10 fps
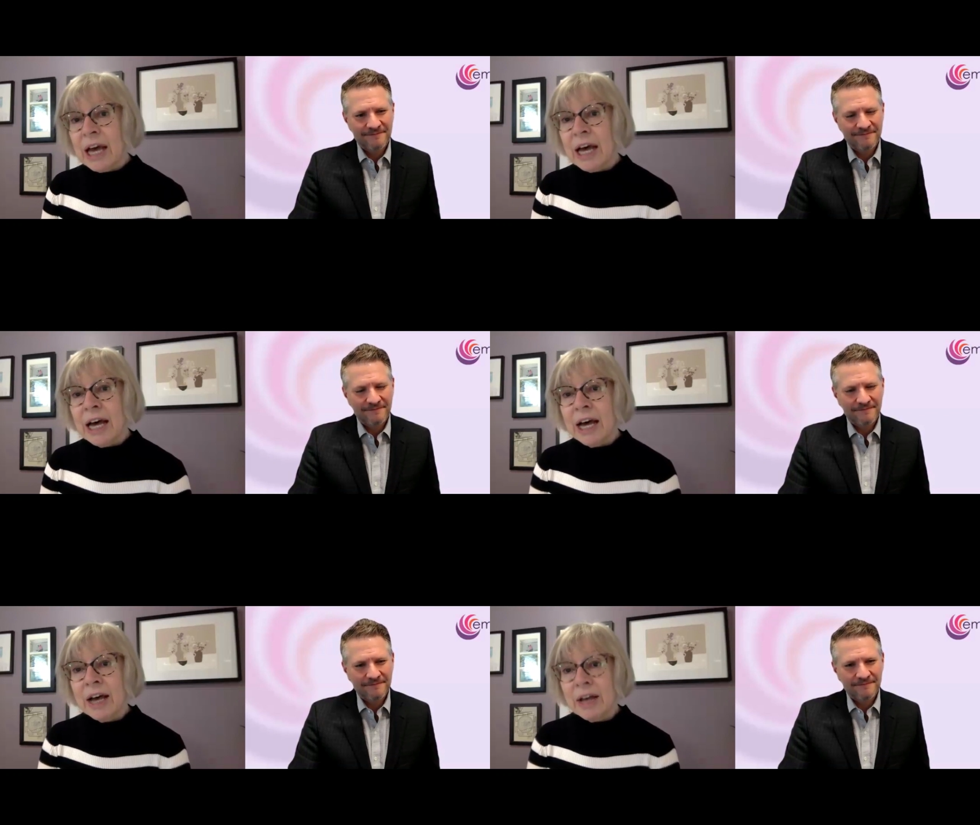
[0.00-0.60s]

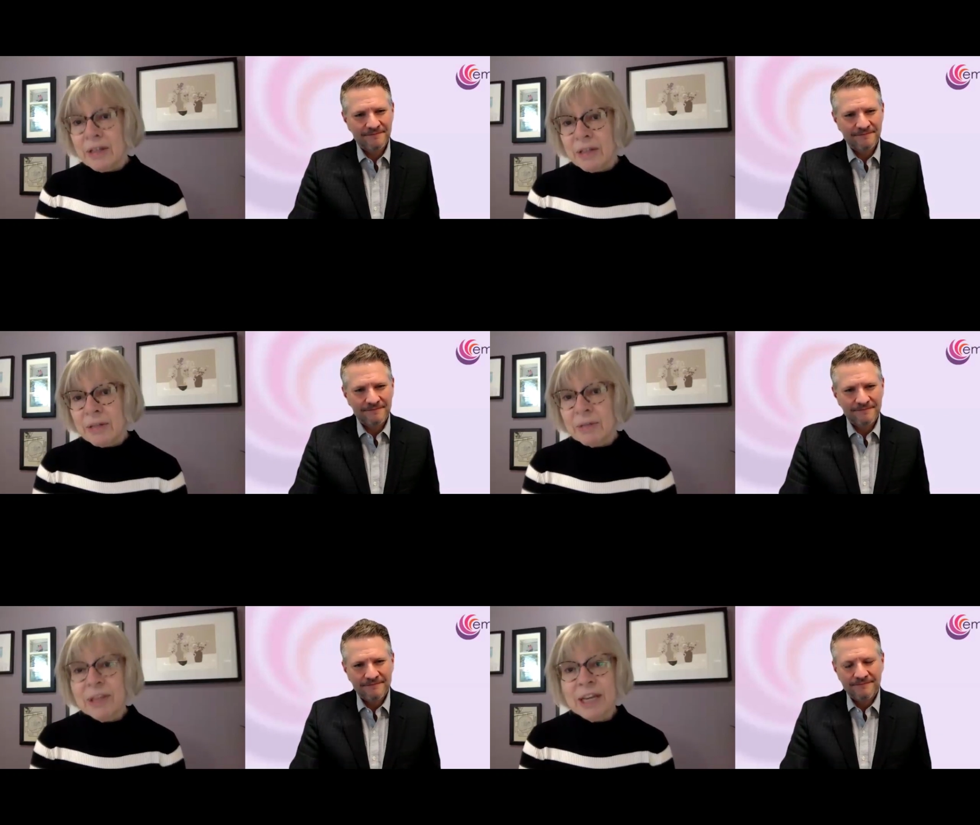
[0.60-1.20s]
Speaker 1: That'll
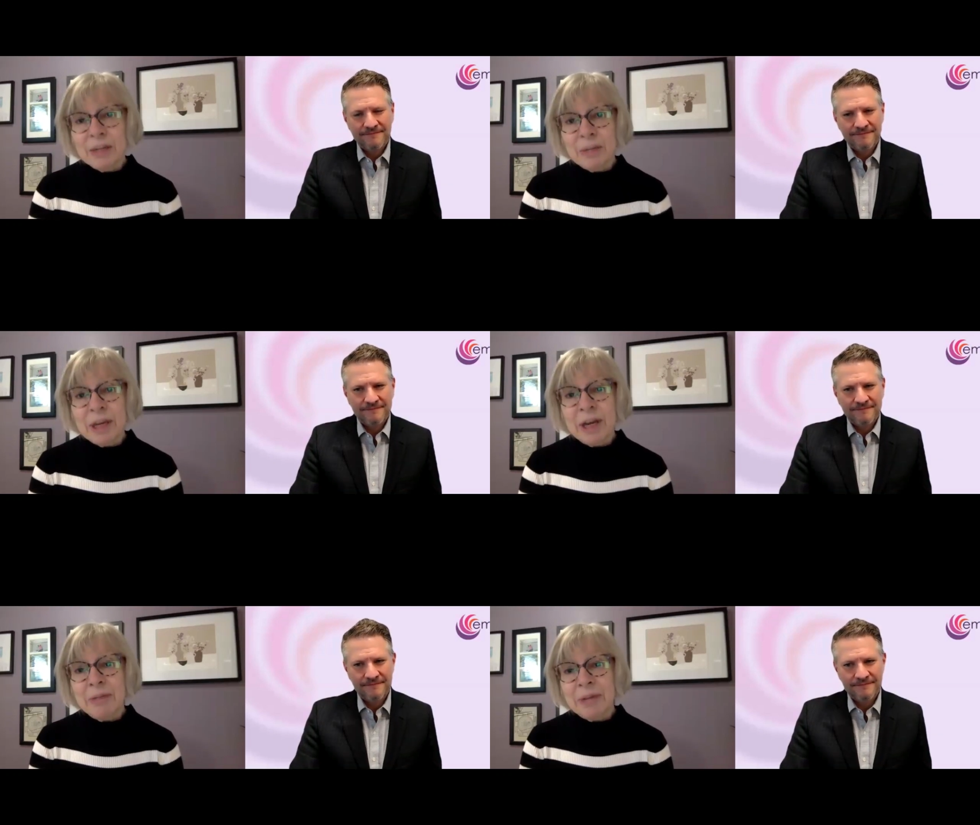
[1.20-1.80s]

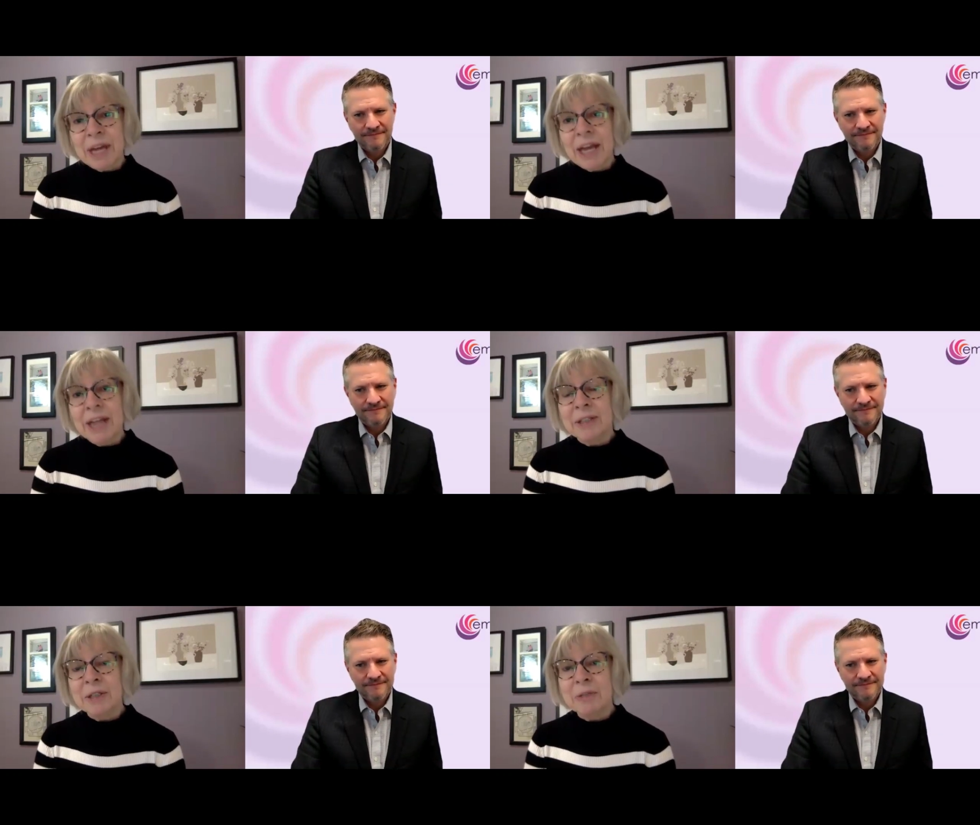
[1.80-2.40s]
be up
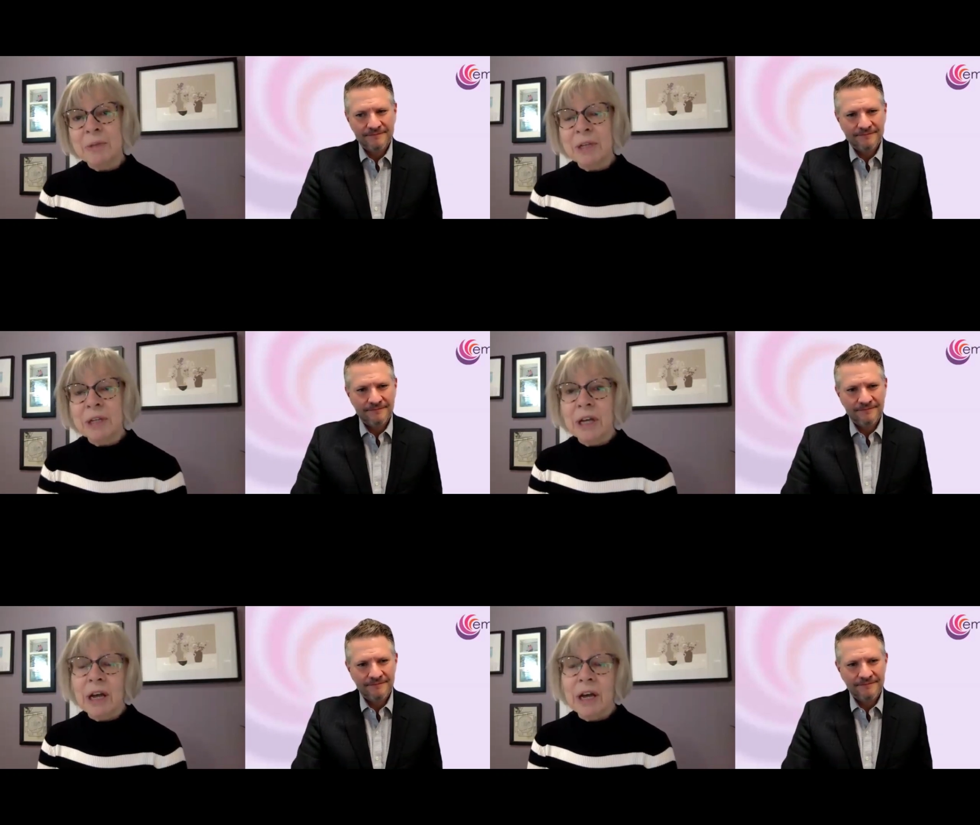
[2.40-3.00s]
next,
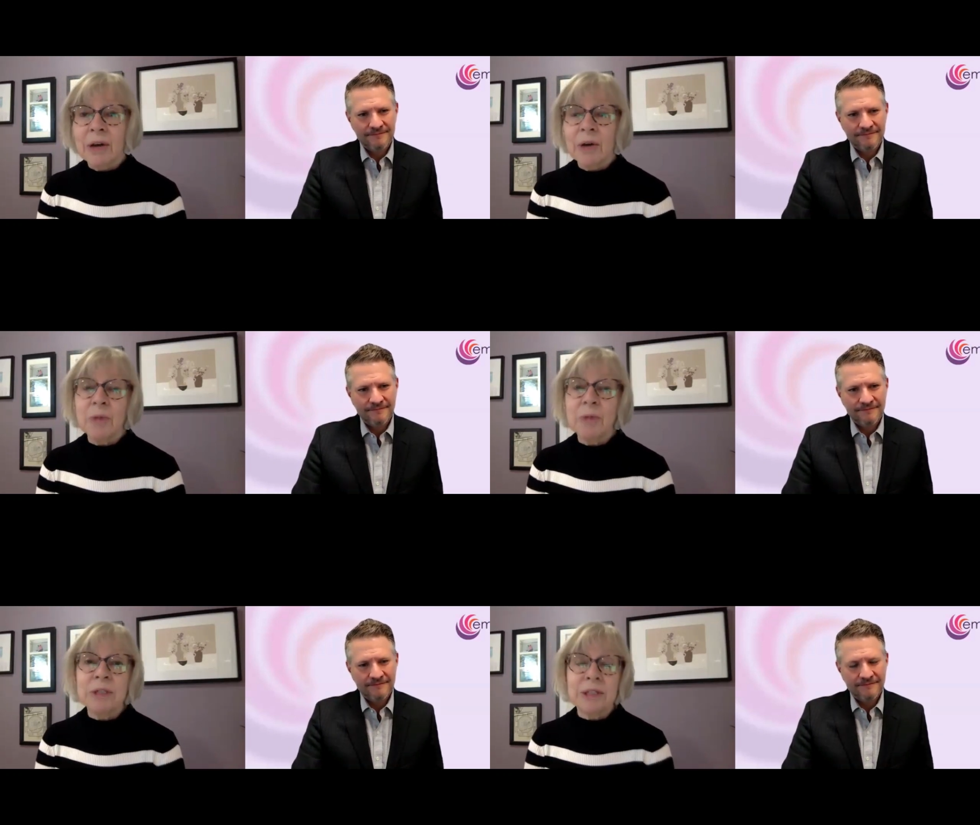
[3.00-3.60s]
but I
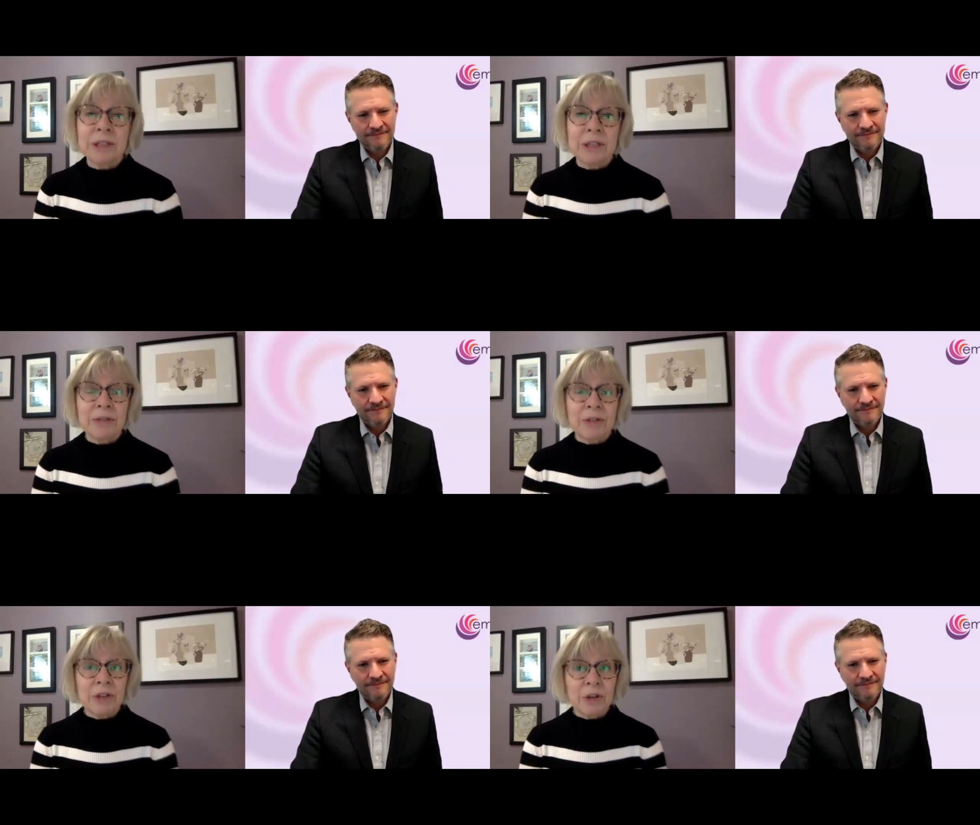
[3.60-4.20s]
hope this has
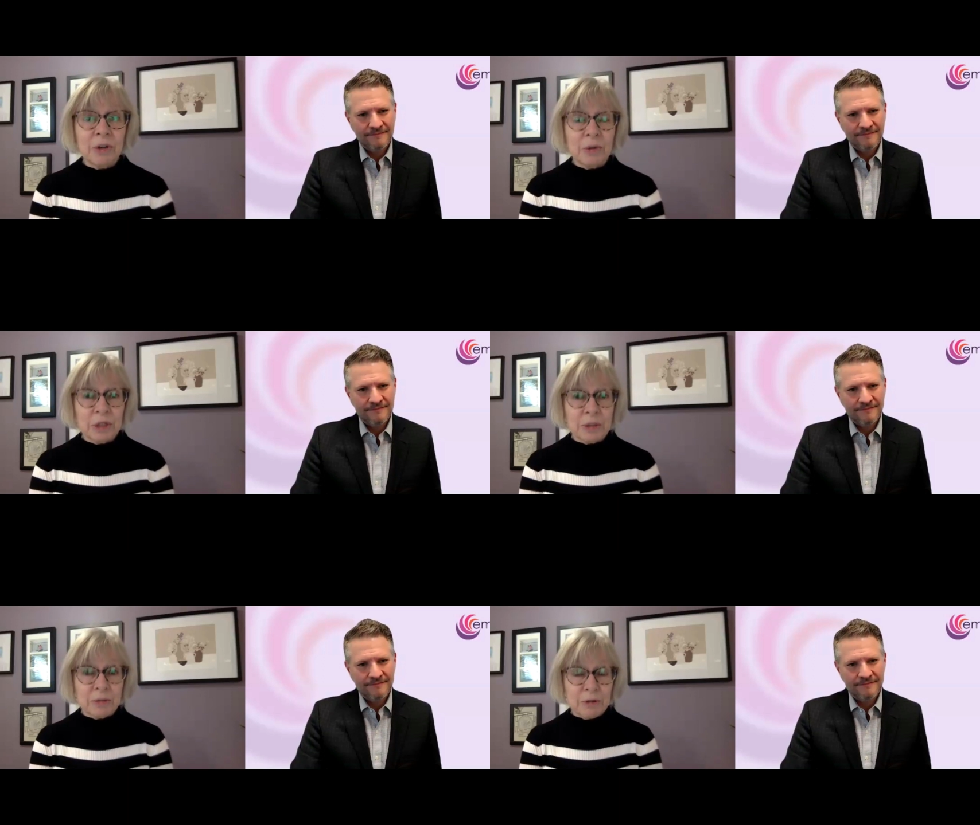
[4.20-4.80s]
given you
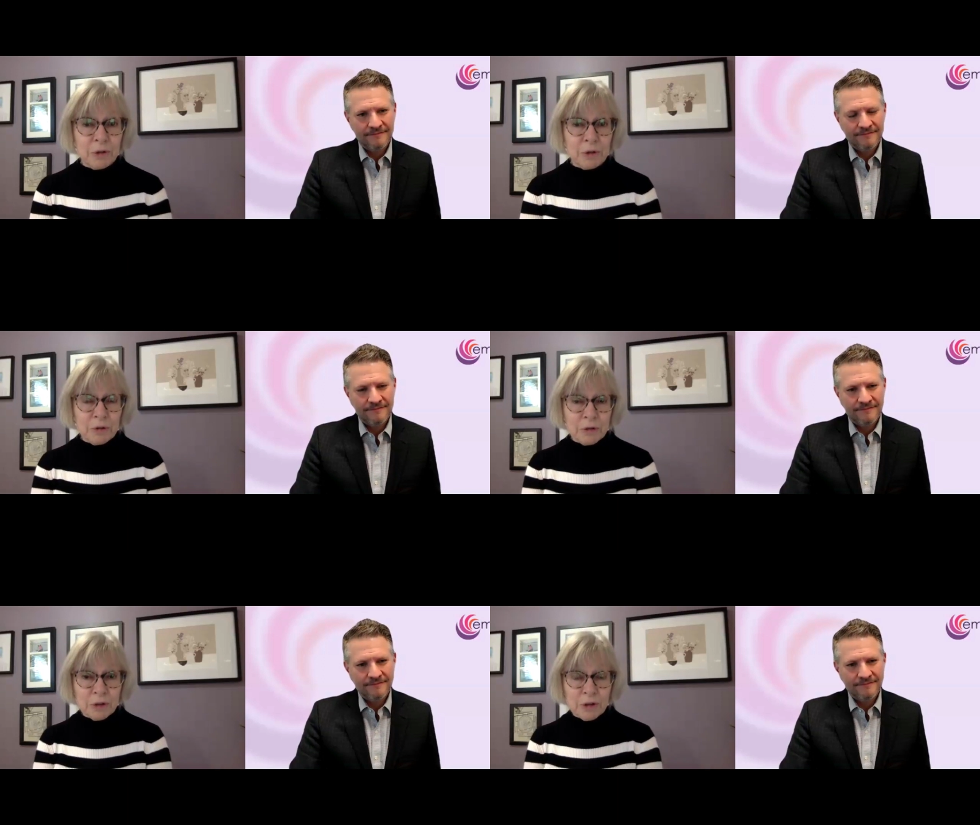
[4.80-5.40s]
some food
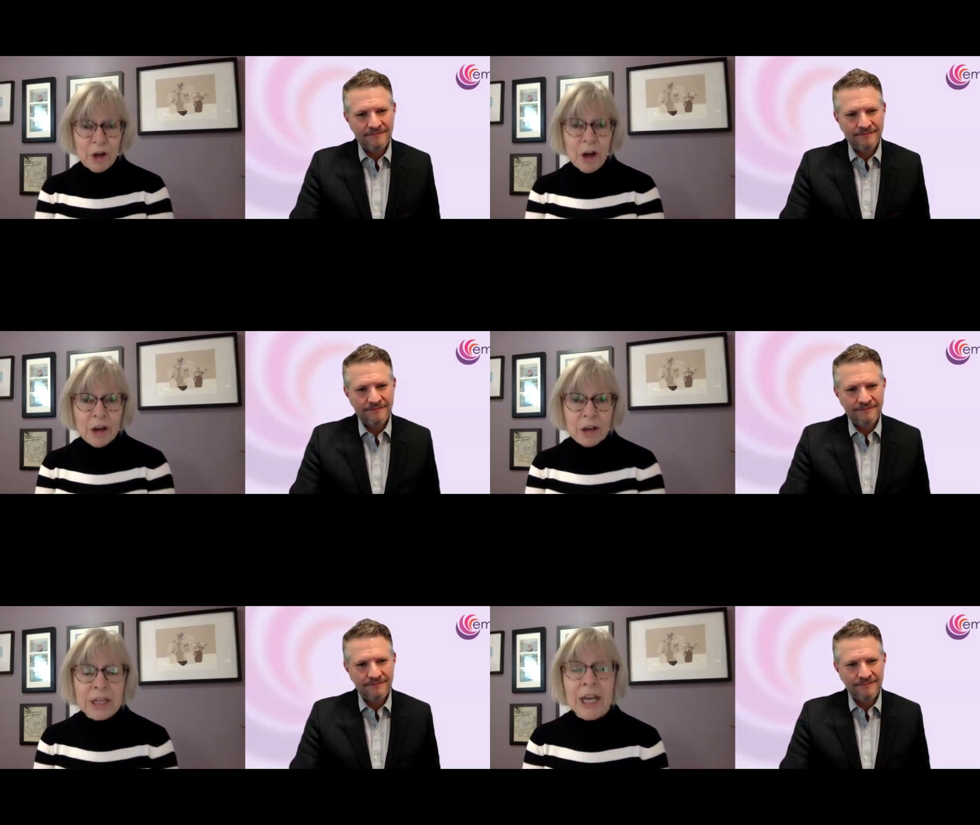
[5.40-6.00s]
for
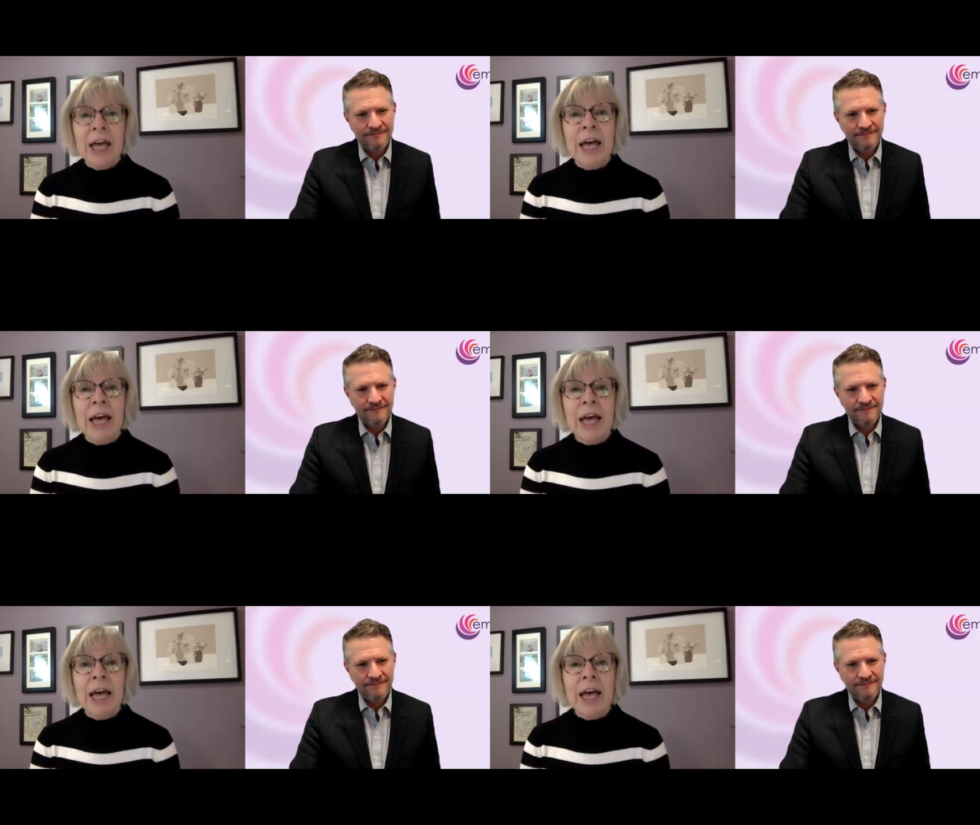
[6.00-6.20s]
thought.